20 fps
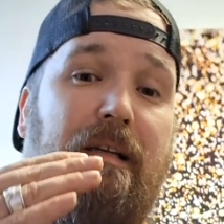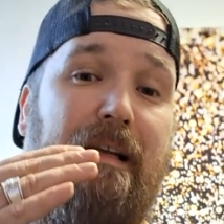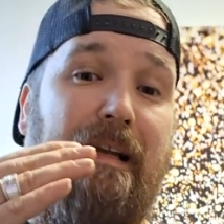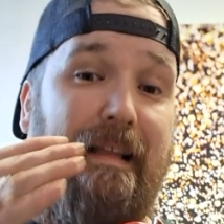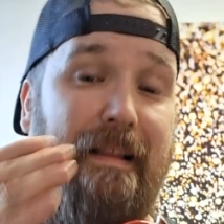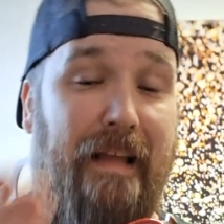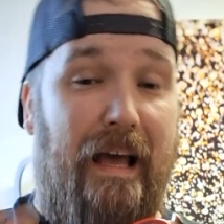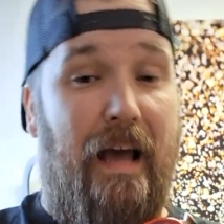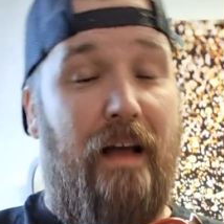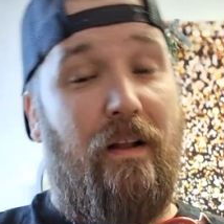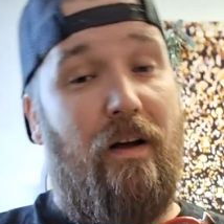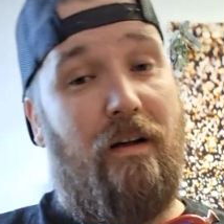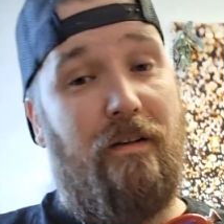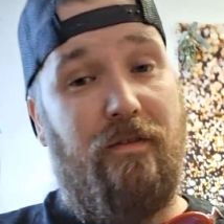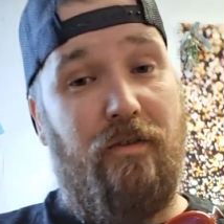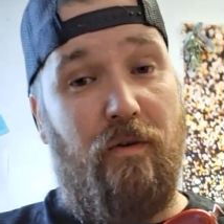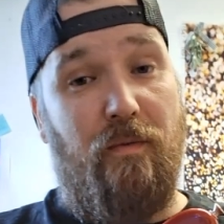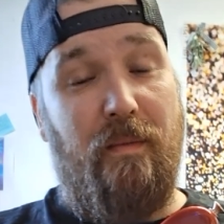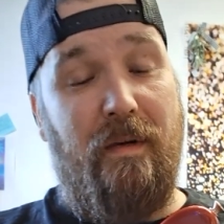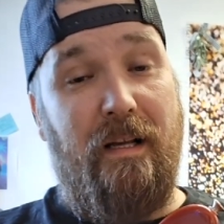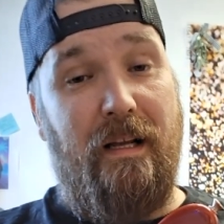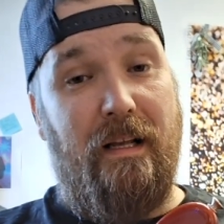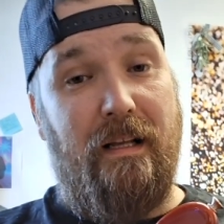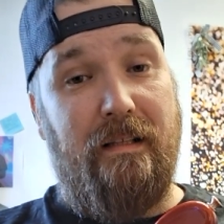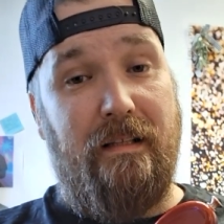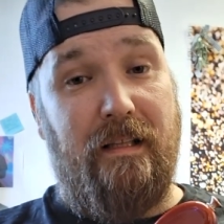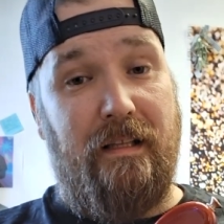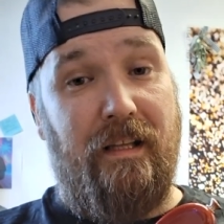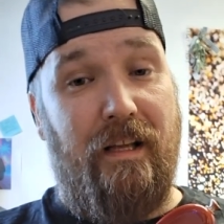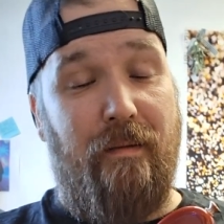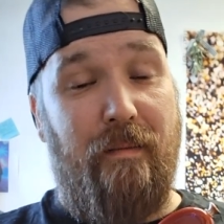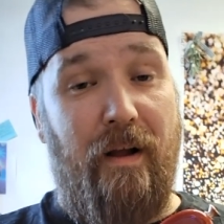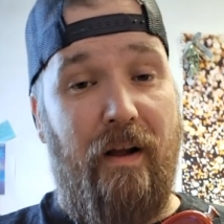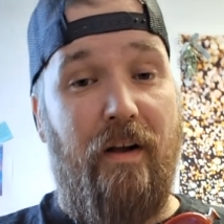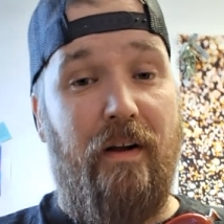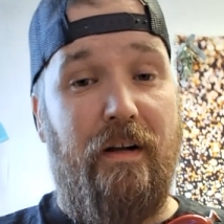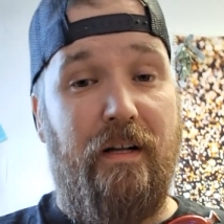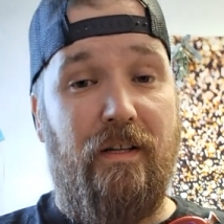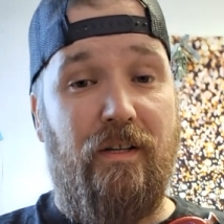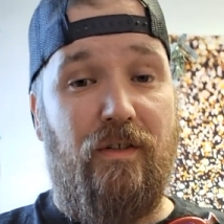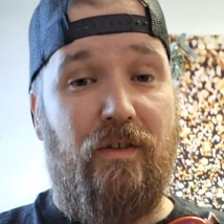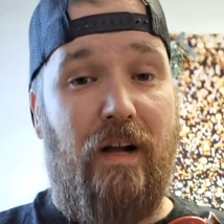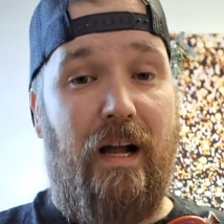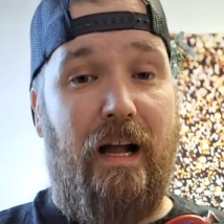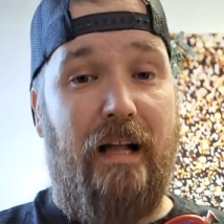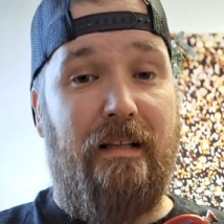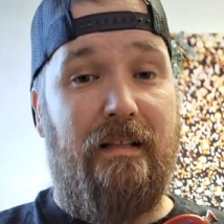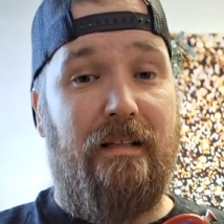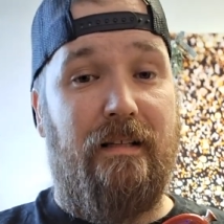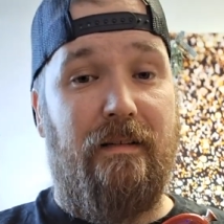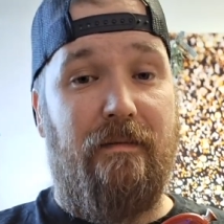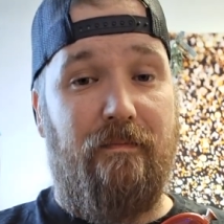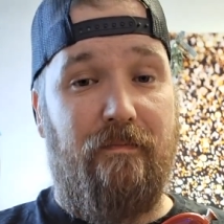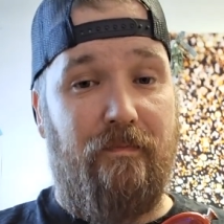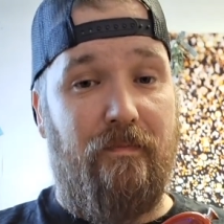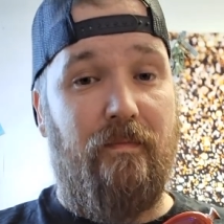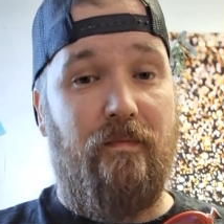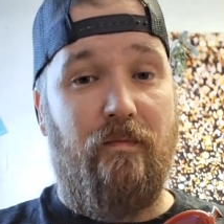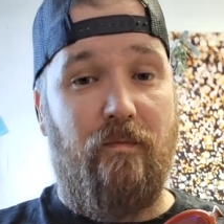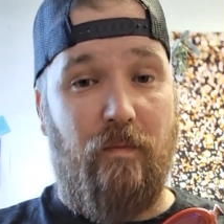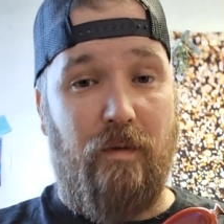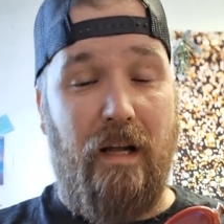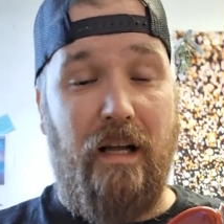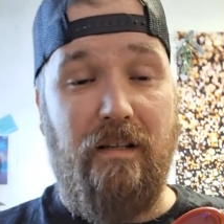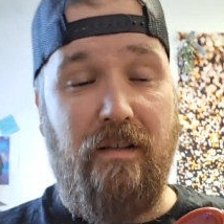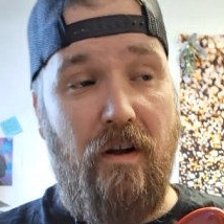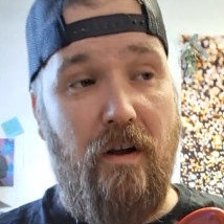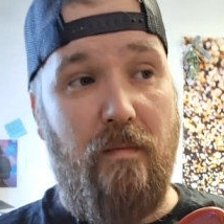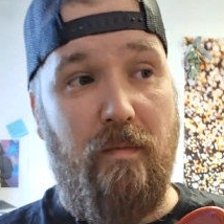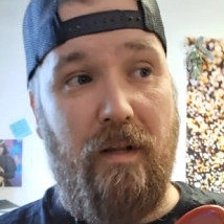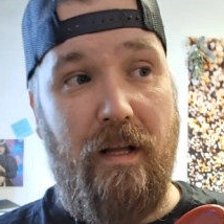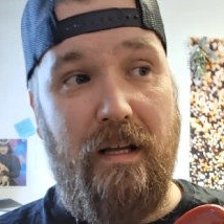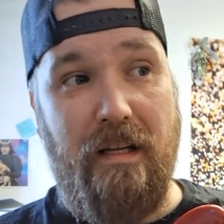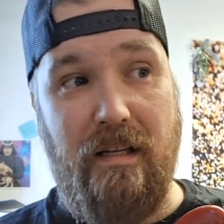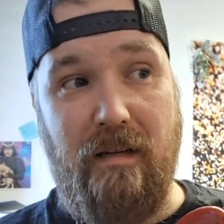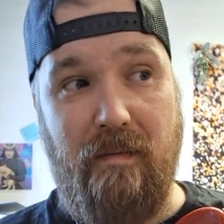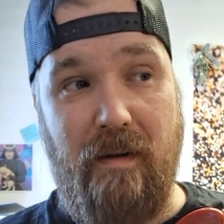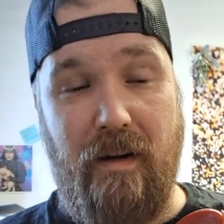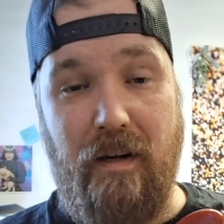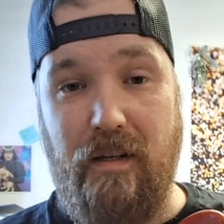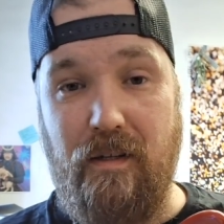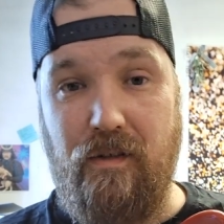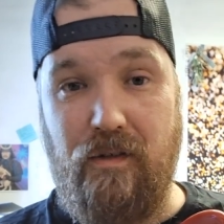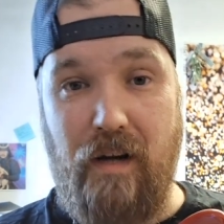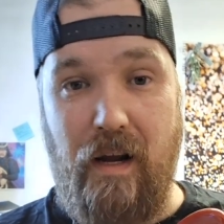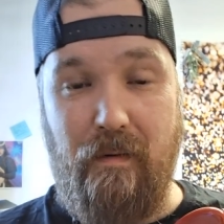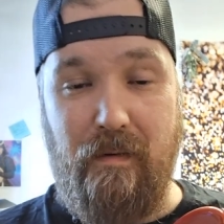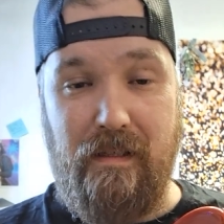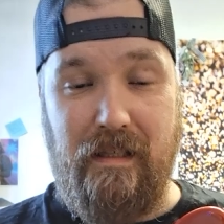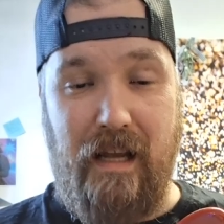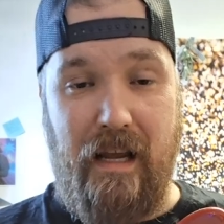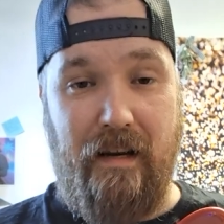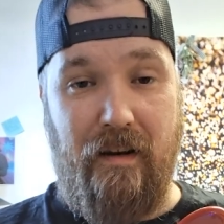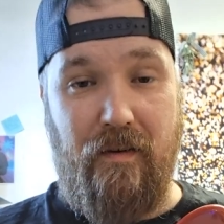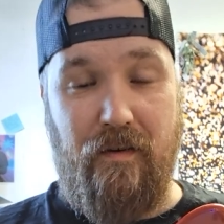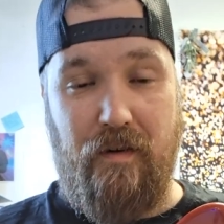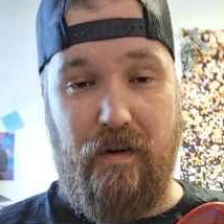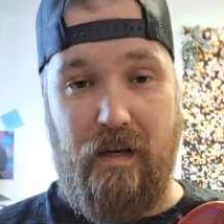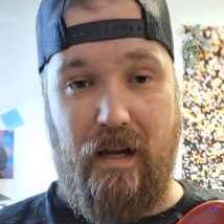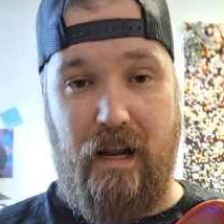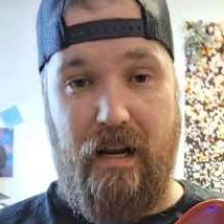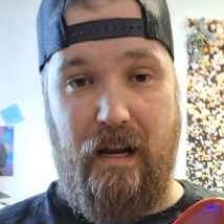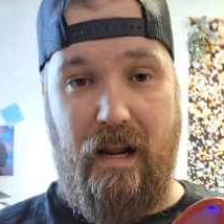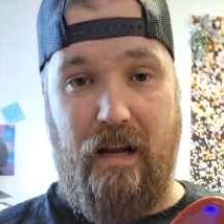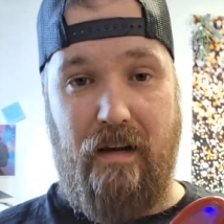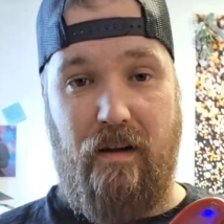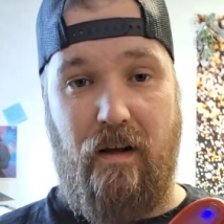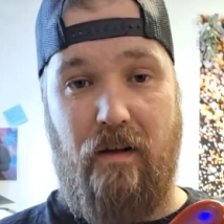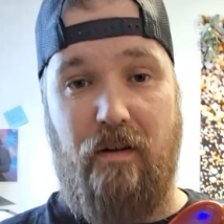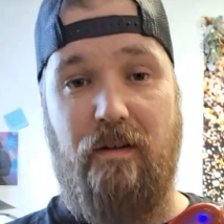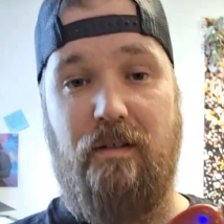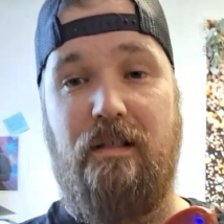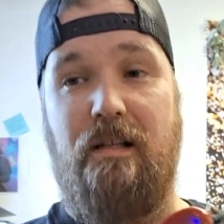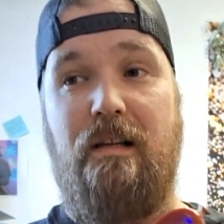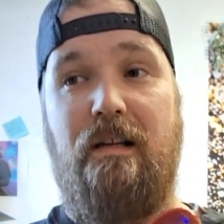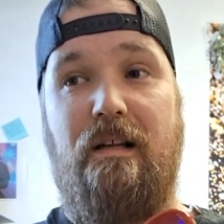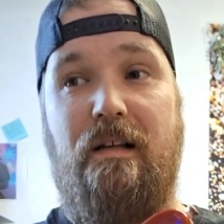And that also means that the American Strats, when I started playing, an American Strat was $999.